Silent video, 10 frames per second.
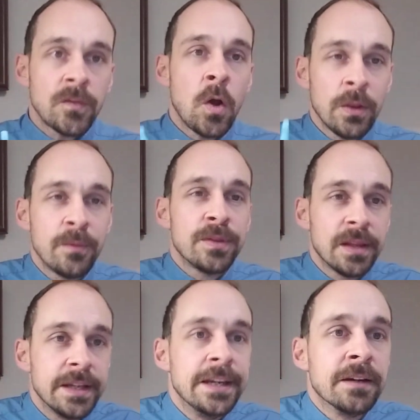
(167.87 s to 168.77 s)
Only with the
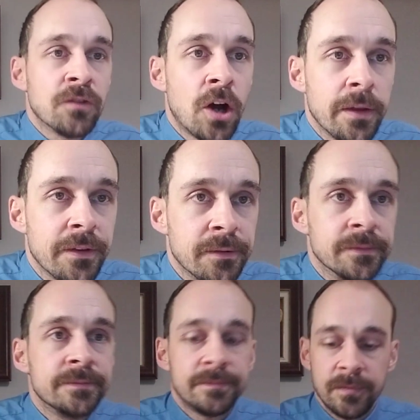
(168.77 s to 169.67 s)
leading of God, though.
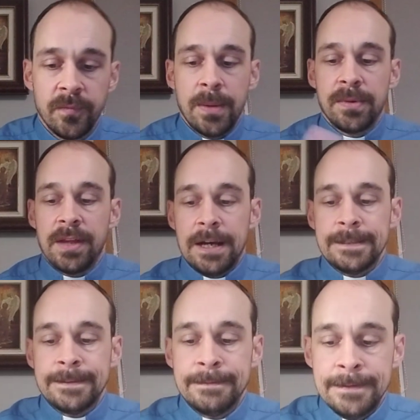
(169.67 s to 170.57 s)
Remember that.